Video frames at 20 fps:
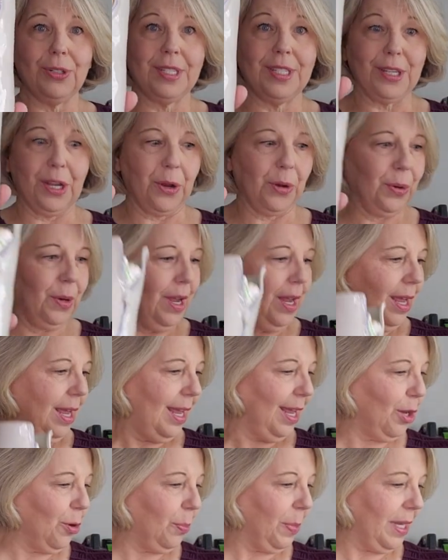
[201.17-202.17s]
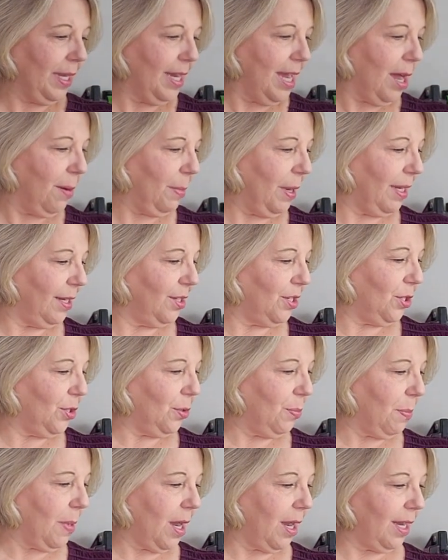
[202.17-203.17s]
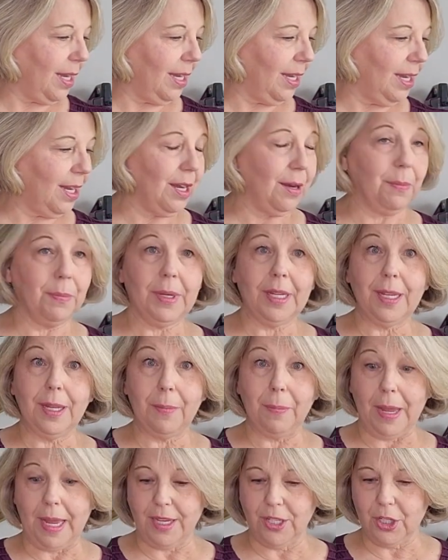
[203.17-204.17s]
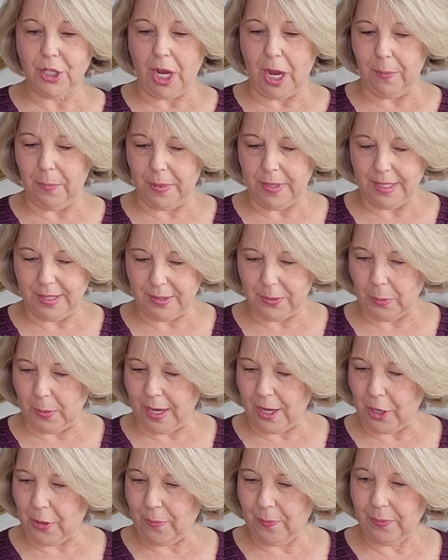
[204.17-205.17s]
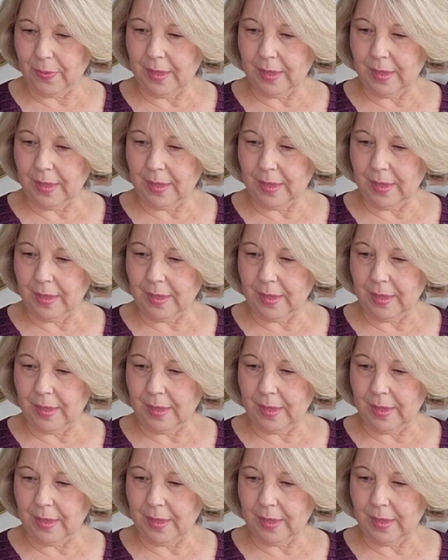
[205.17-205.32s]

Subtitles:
So he'll be coming to my eBay shop as well.